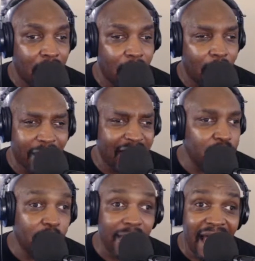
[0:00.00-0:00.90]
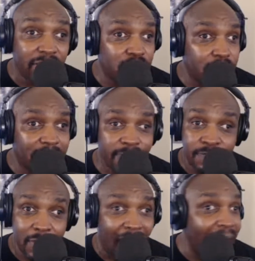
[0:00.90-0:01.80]
when I do a live stream,
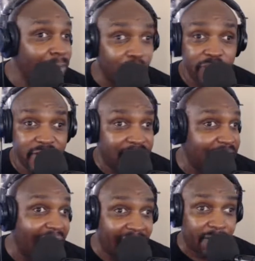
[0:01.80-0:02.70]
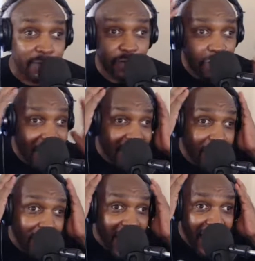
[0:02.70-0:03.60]
I'm nervous as heck before I
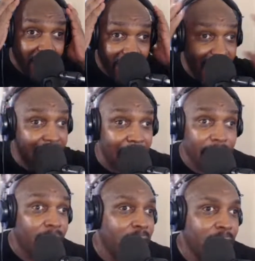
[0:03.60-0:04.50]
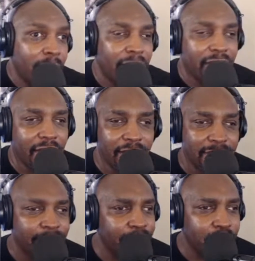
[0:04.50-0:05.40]
go live. I am,
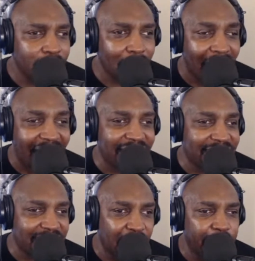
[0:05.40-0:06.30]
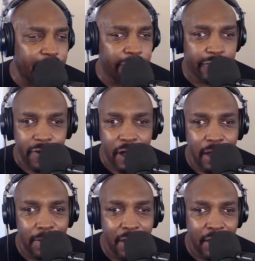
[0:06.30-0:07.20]
because I suffer
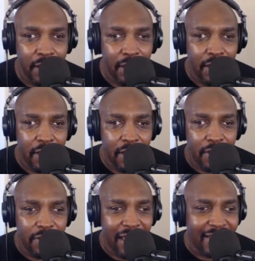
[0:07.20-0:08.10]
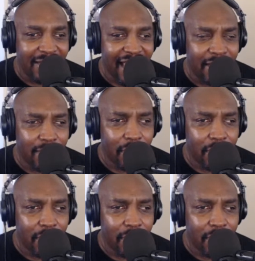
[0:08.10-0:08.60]
from that